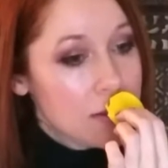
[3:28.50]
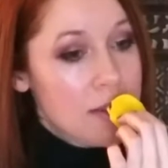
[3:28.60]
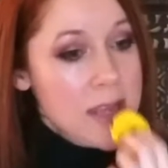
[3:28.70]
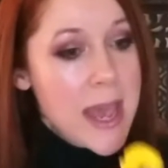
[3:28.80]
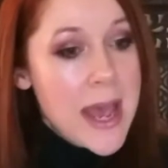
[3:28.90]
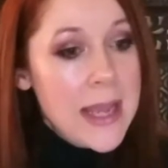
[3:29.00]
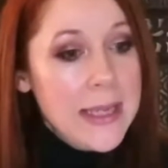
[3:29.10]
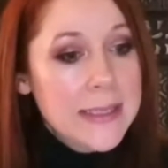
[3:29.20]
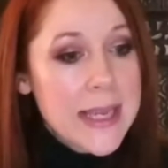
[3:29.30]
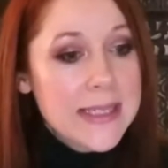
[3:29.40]
Yeah,
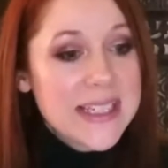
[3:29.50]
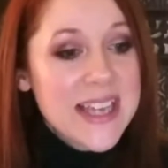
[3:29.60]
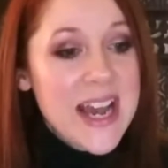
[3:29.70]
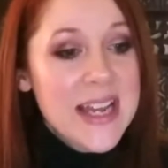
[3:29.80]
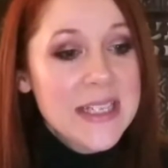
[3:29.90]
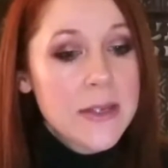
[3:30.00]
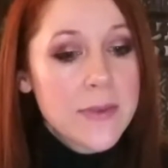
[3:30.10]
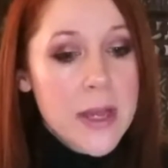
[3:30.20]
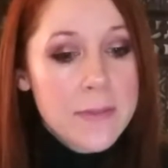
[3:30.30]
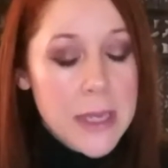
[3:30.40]
it's kind
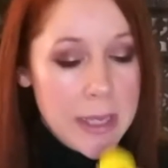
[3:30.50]
of,